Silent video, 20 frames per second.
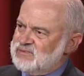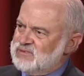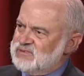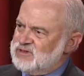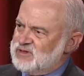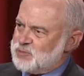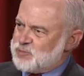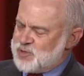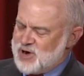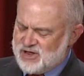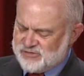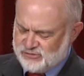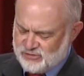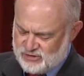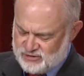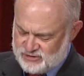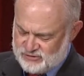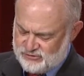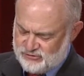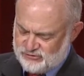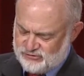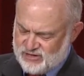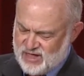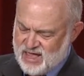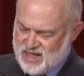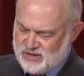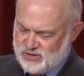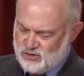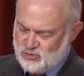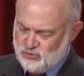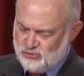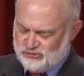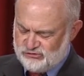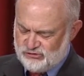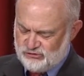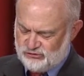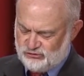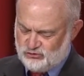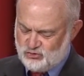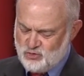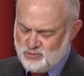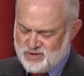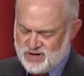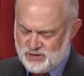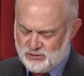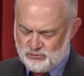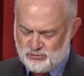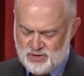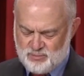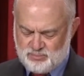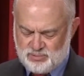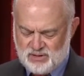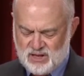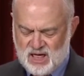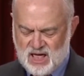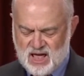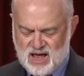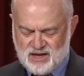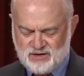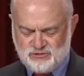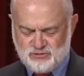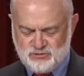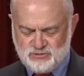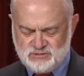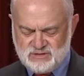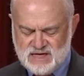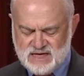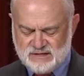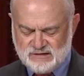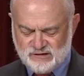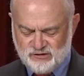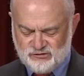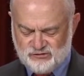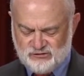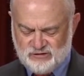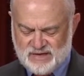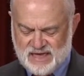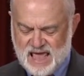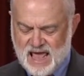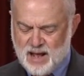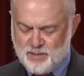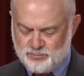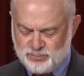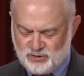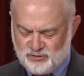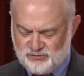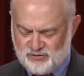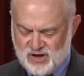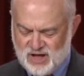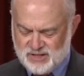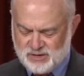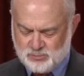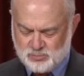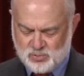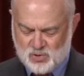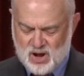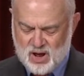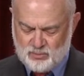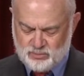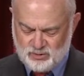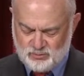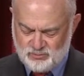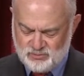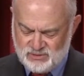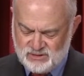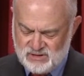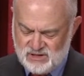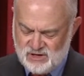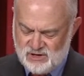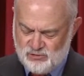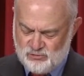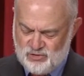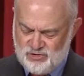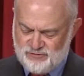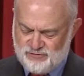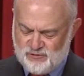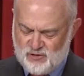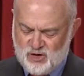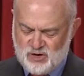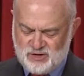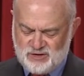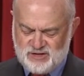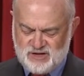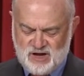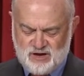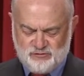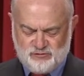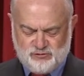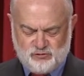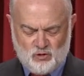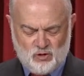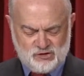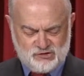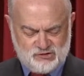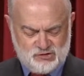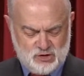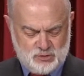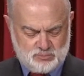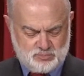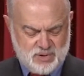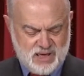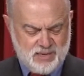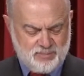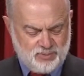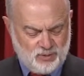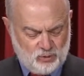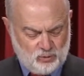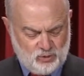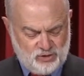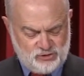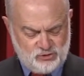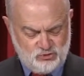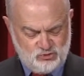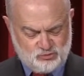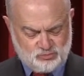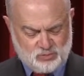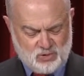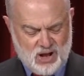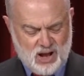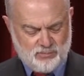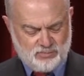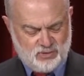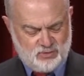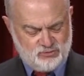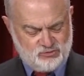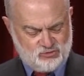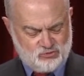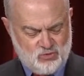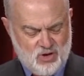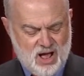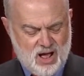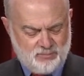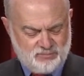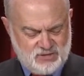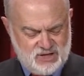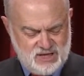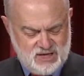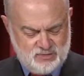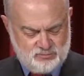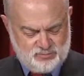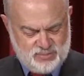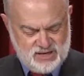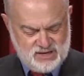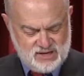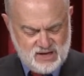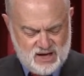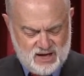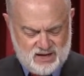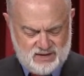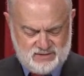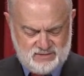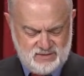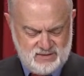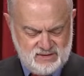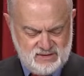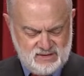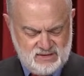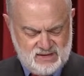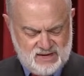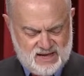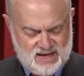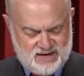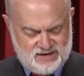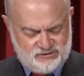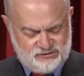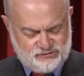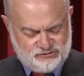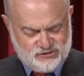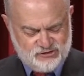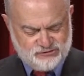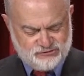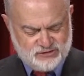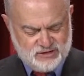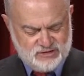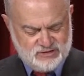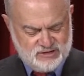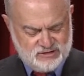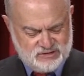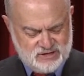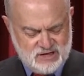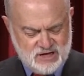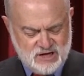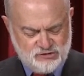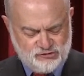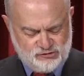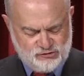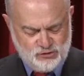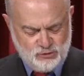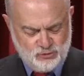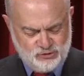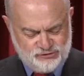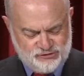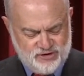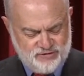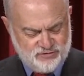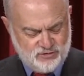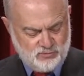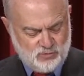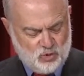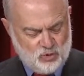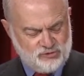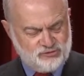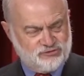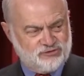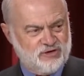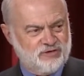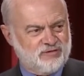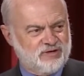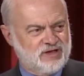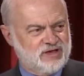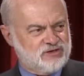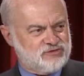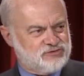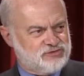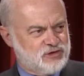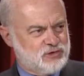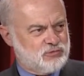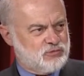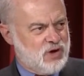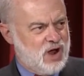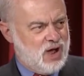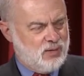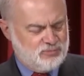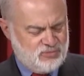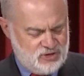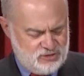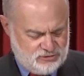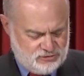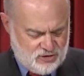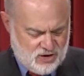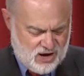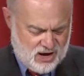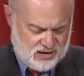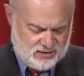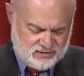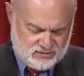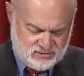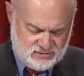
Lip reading: the president instead used his 2-minute reply to needlessly amplify the problem, refer to the unfortunate people with whose problems Romney had begun, and insisting that the issue was even more serious than Romney thought.